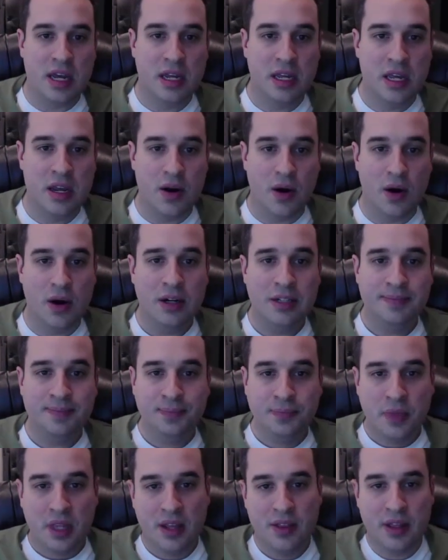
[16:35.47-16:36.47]
here.
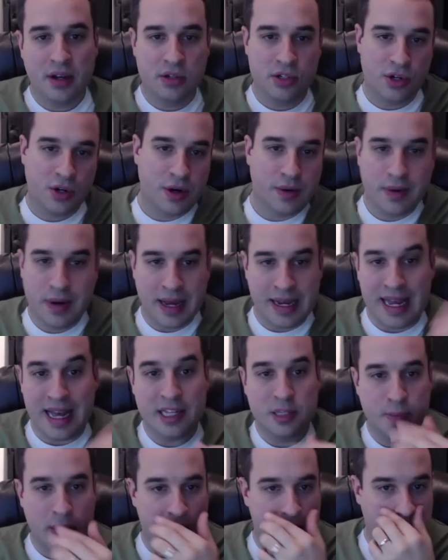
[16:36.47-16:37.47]
There's your, I
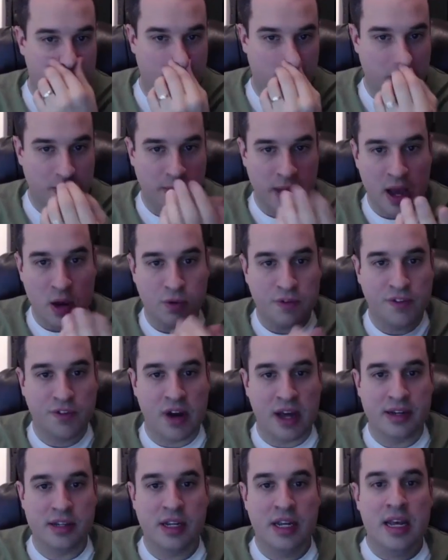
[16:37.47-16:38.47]
guess, patio out
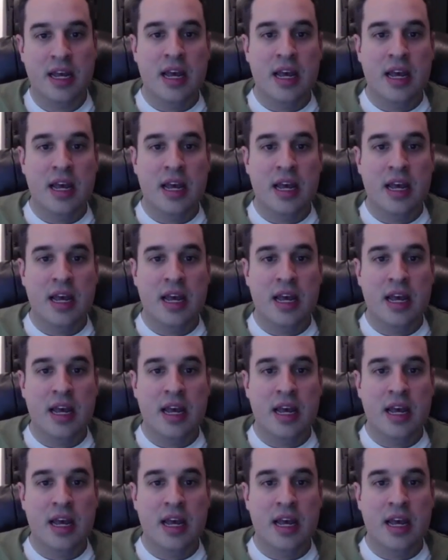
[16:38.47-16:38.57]
front.